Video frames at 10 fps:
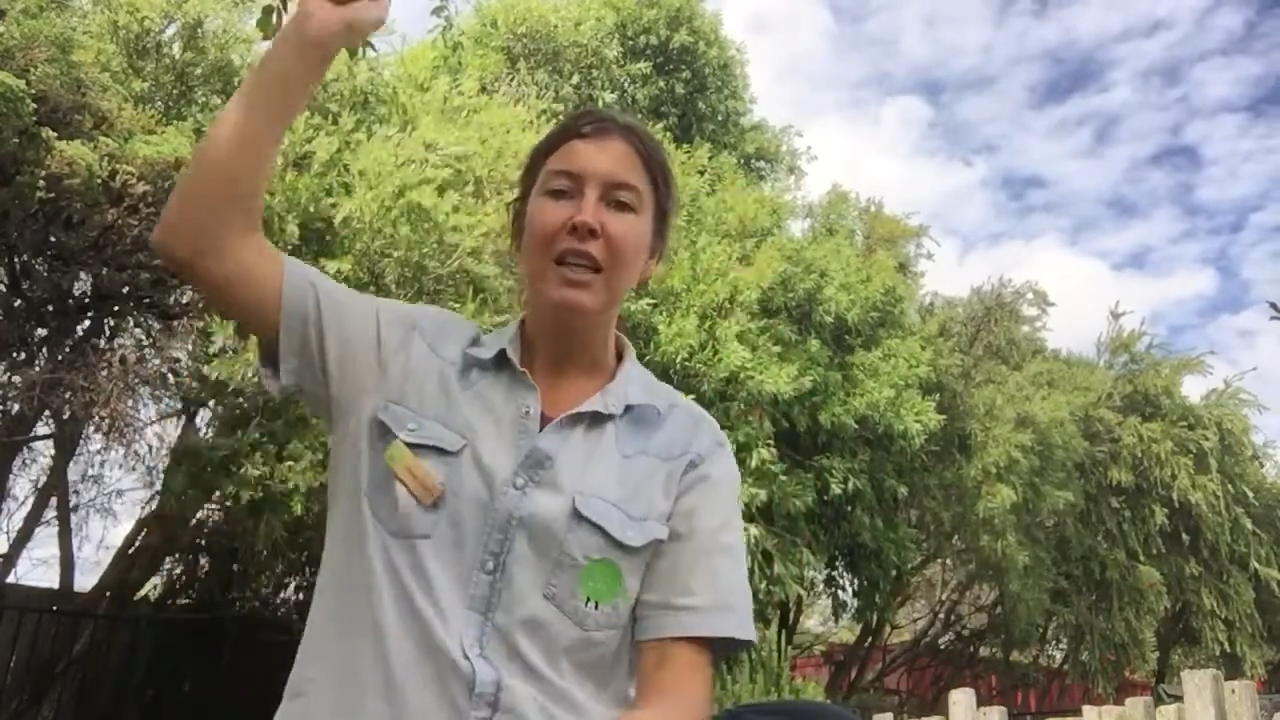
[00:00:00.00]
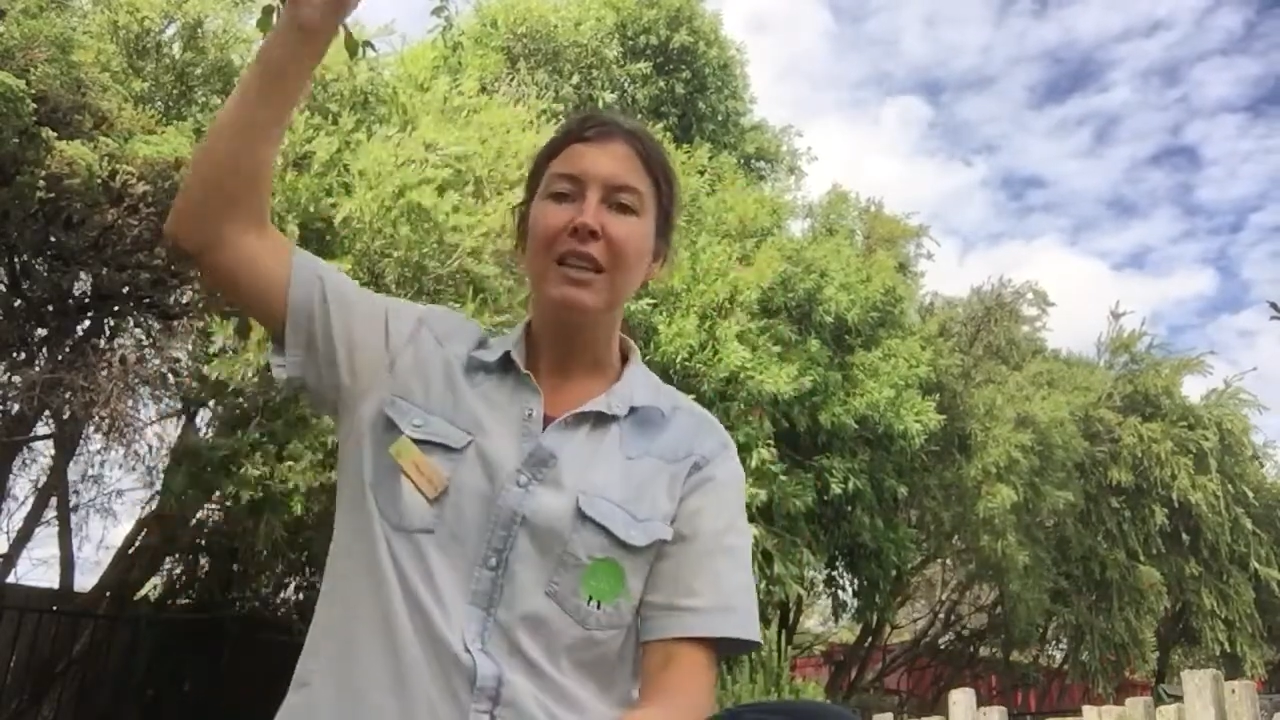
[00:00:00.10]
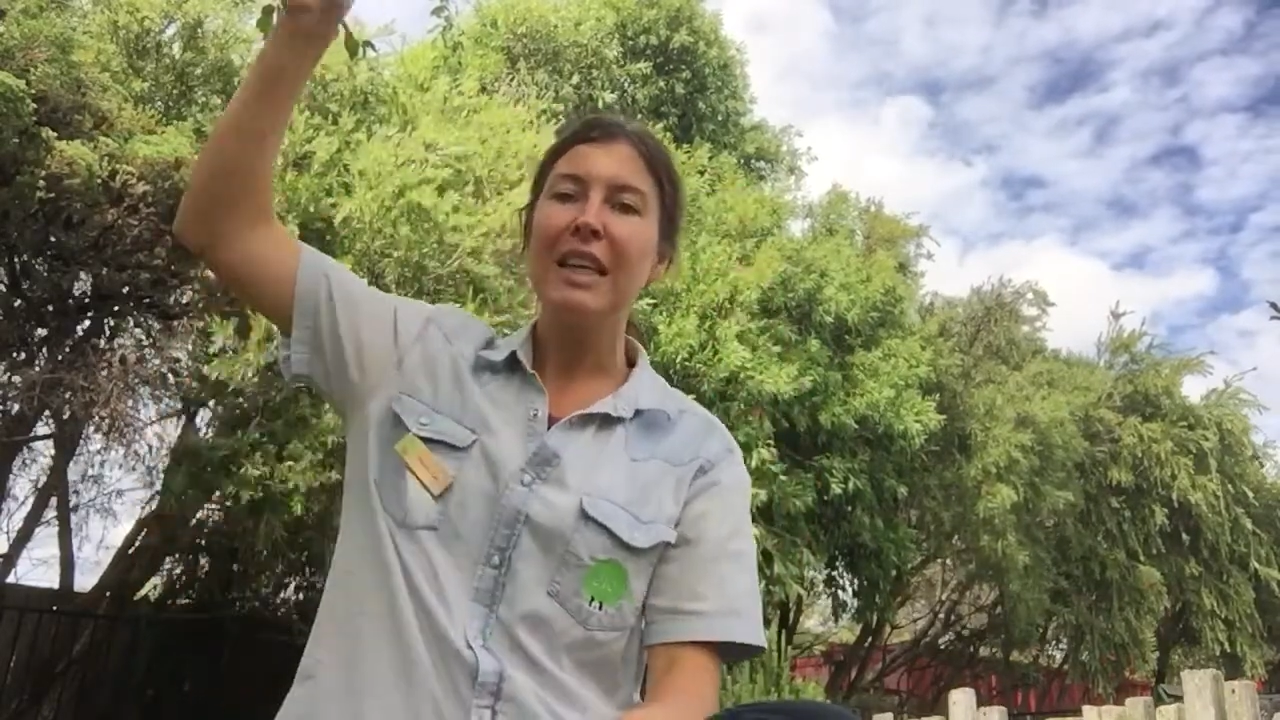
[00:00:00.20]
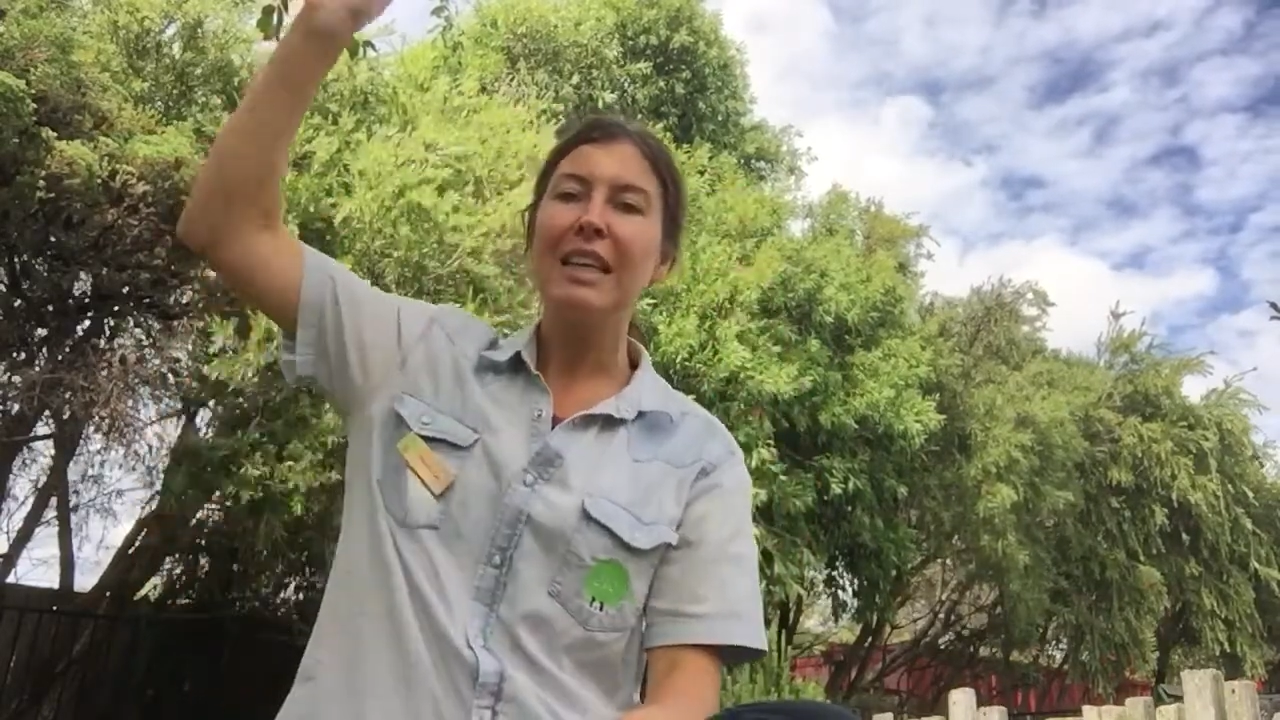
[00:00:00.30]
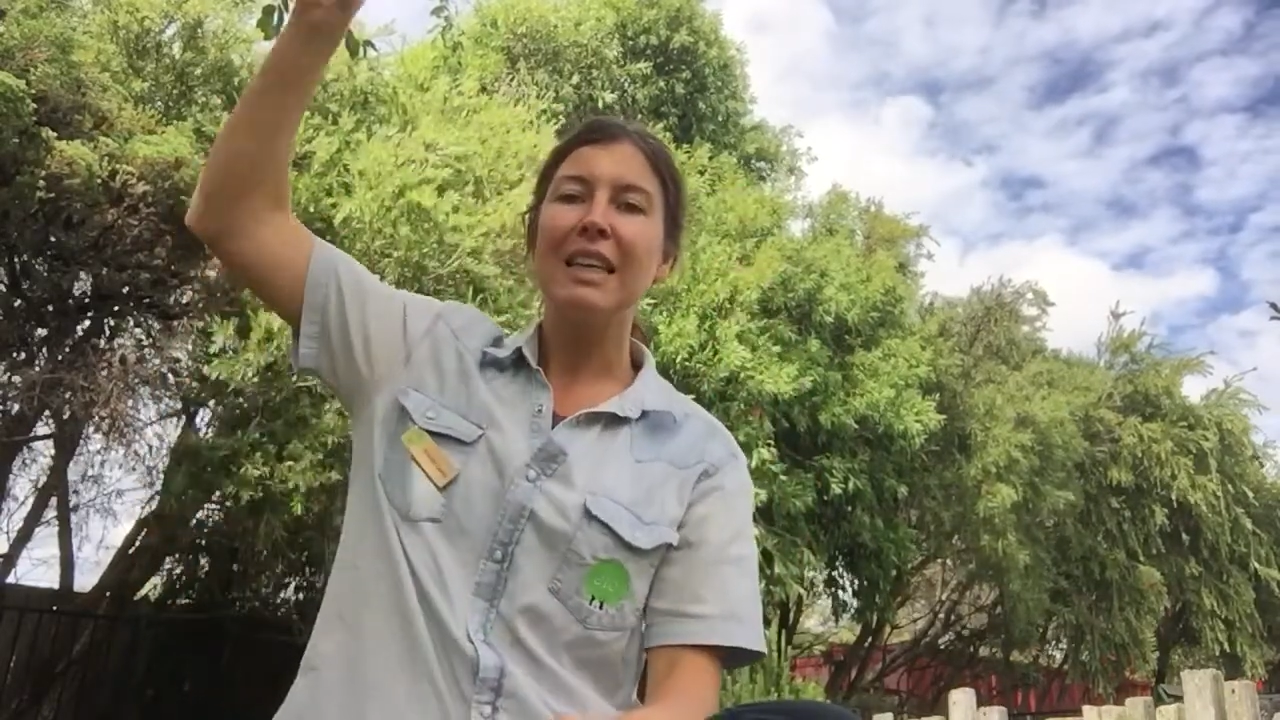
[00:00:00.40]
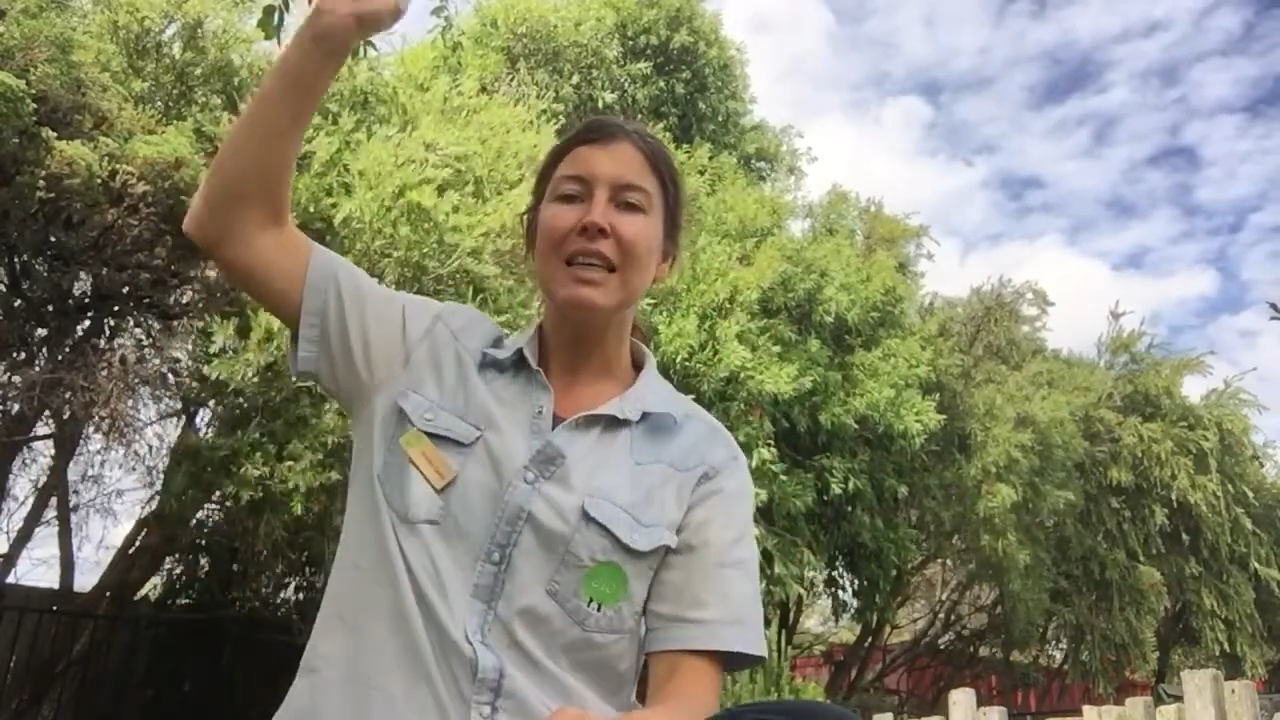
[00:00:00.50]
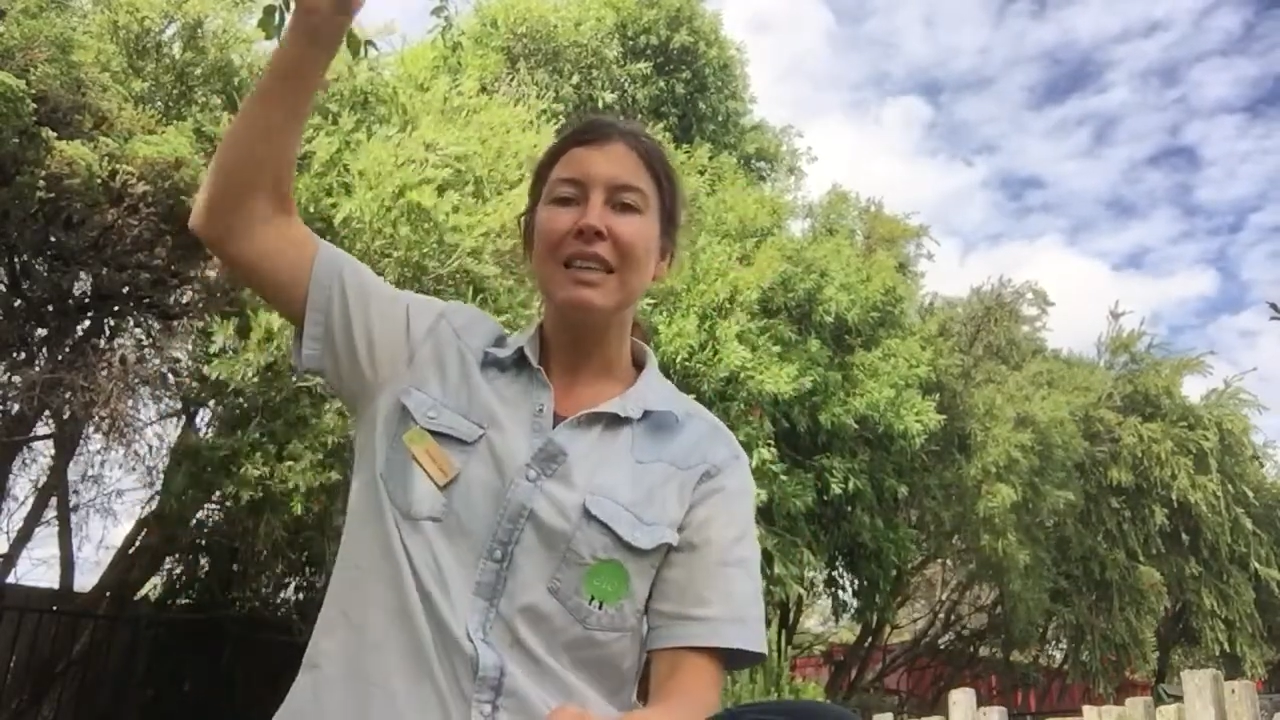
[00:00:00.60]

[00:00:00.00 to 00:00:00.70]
Ding, ding,